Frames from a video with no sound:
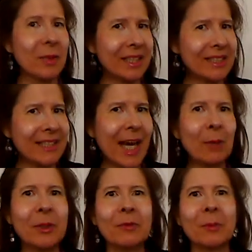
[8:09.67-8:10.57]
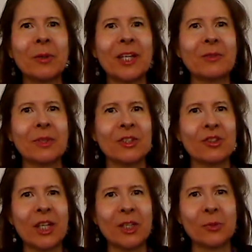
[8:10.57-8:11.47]
but he's now been replaced with his
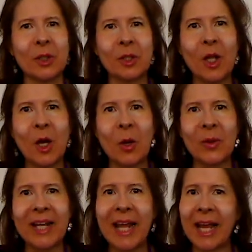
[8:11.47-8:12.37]
Jesuit clone